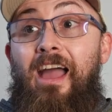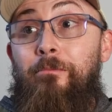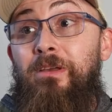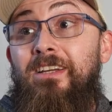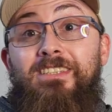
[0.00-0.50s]

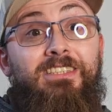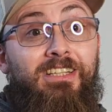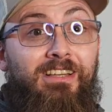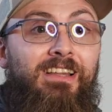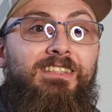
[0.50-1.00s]
because it's
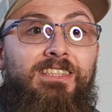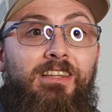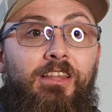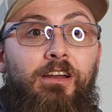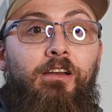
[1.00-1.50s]
going to sit
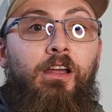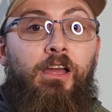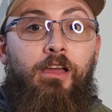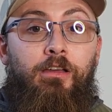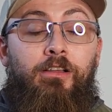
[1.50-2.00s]
there
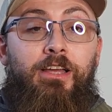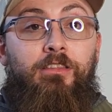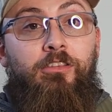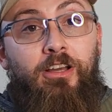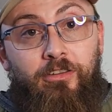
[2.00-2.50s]
and collect
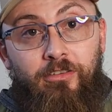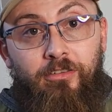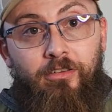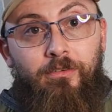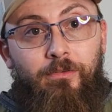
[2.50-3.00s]
dust?
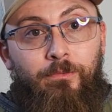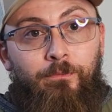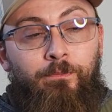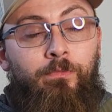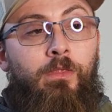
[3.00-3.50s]

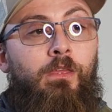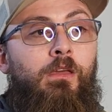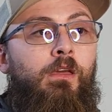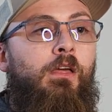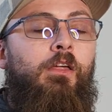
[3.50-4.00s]

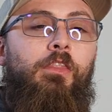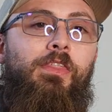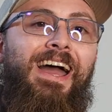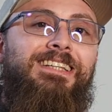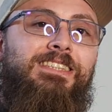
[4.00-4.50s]

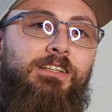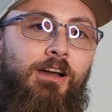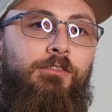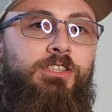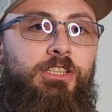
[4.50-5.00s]
That's the
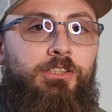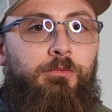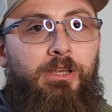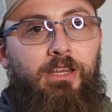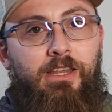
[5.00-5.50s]
conversation
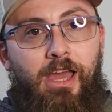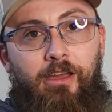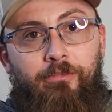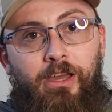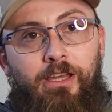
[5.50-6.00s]
we need to
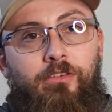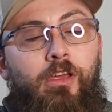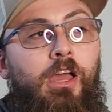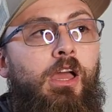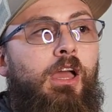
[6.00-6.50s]
have, guys.
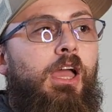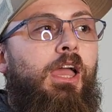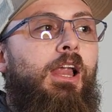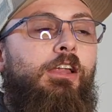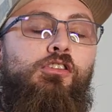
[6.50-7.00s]

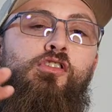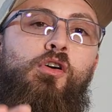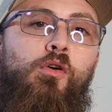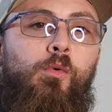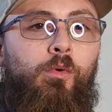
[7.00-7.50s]
And I
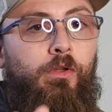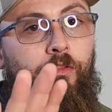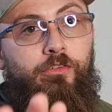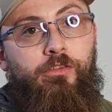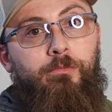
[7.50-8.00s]
know
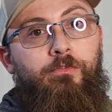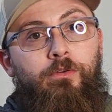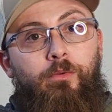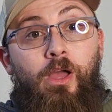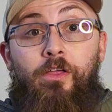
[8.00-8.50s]
there's some of
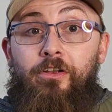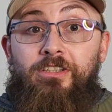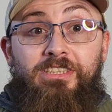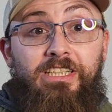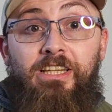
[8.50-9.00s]
you that are
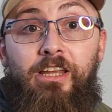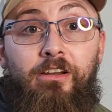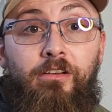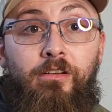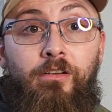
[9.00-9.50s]
sitting
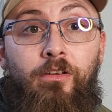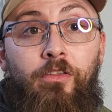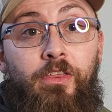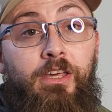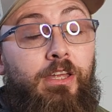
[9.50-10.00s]
there
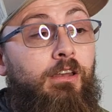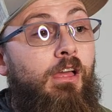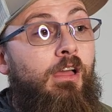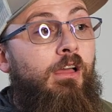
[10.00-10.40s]
thinking,